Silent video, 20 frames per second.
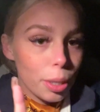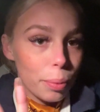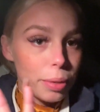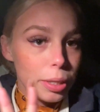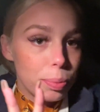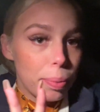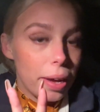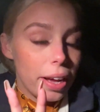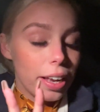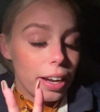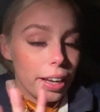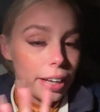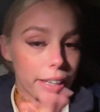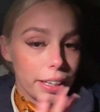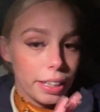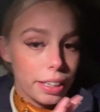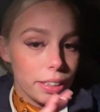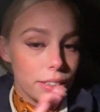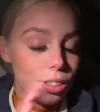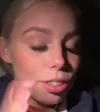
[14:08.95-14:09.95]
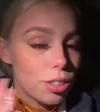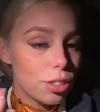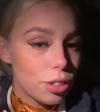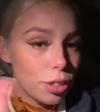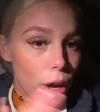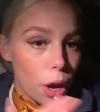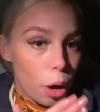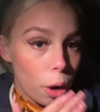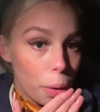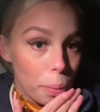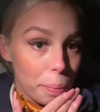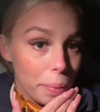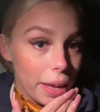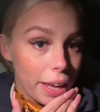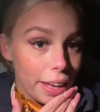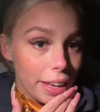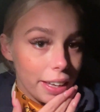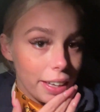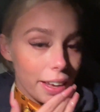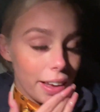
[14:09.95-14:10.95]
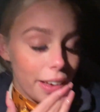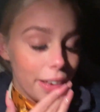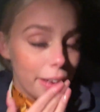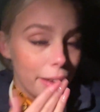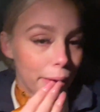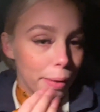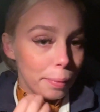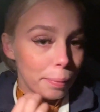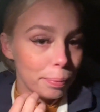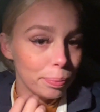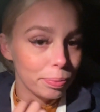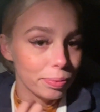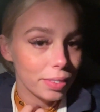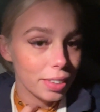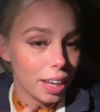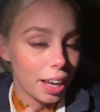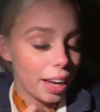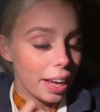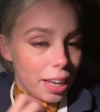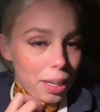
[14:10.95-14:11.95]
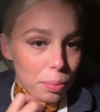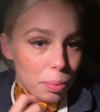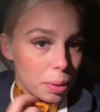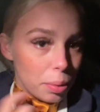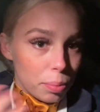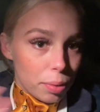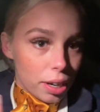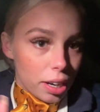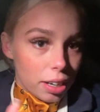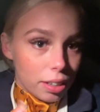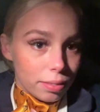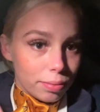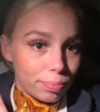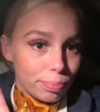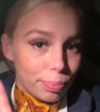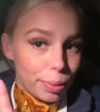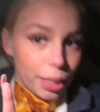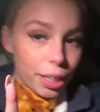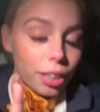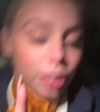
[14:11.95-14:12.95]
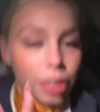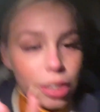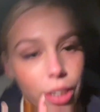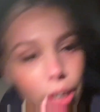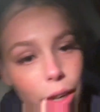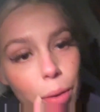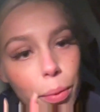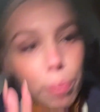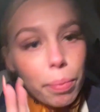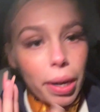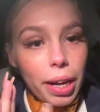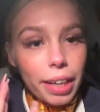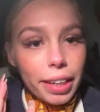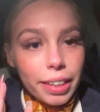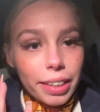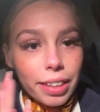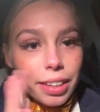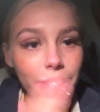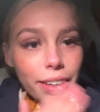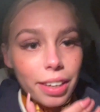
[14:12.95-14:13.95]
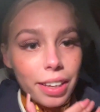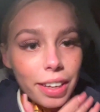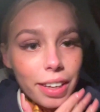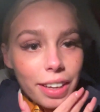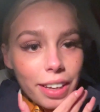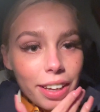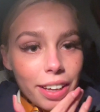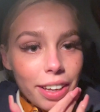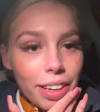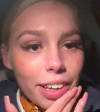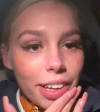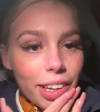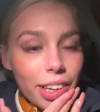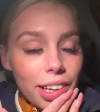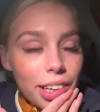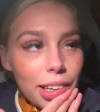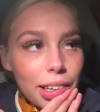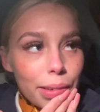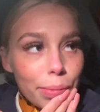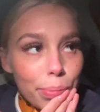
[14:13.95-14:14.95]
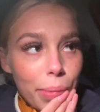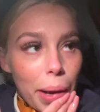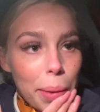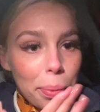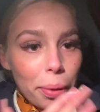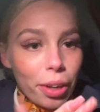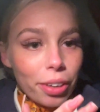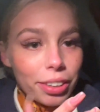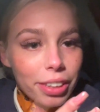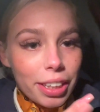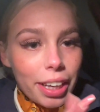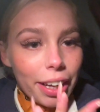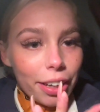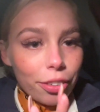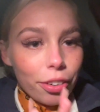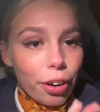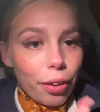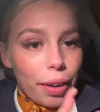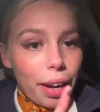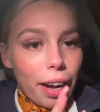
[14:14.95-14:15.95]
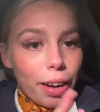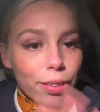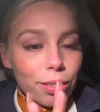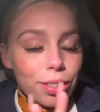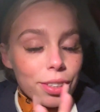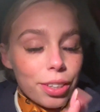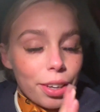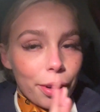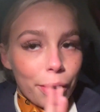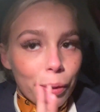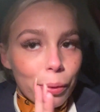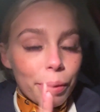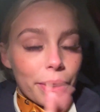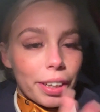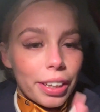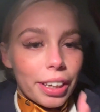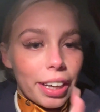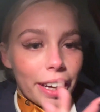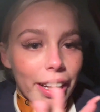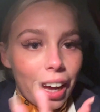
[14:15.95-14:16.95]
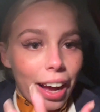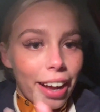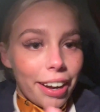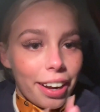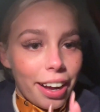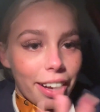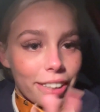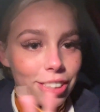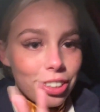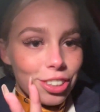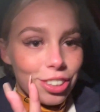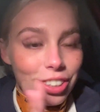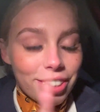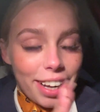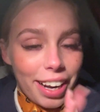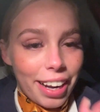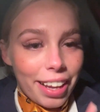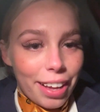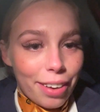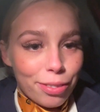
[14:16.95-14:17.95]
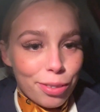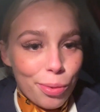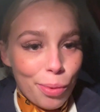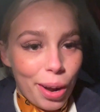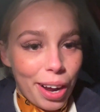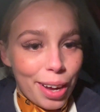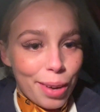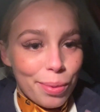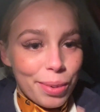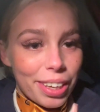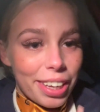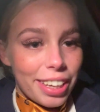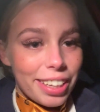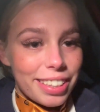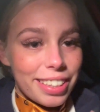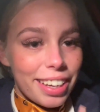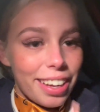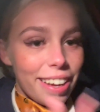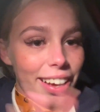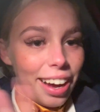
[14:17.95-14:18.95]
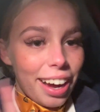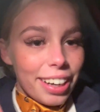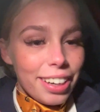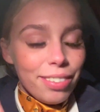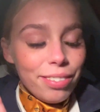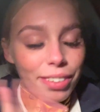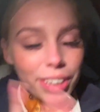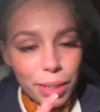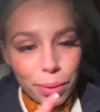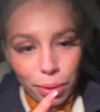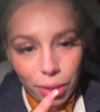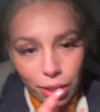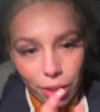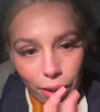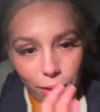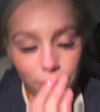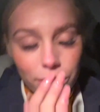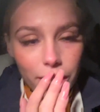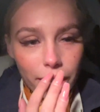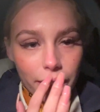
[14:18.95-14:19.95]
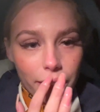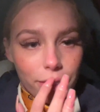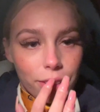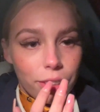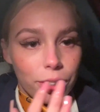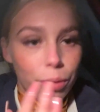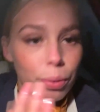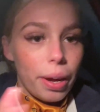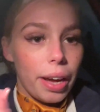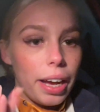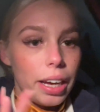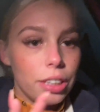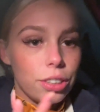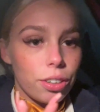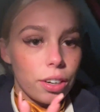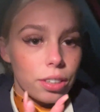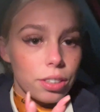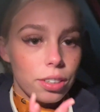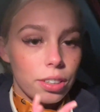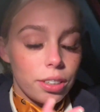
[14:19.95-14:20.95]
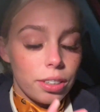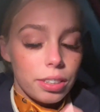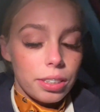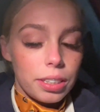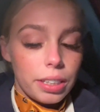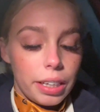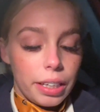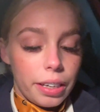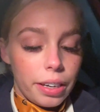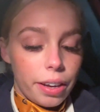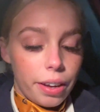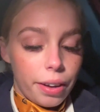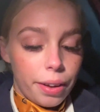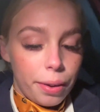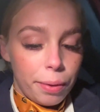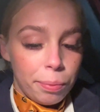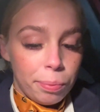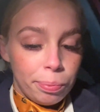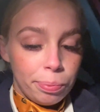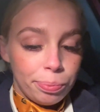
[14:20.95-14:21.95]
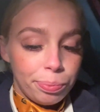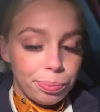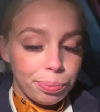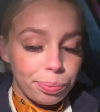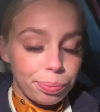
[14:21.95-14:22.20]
much better. Like, it's so me. I hate being brown, but you know, my blonde had like grown out, so I kind of had to just stay like that for a while because I didn't really want to go to like a new hairdresser's in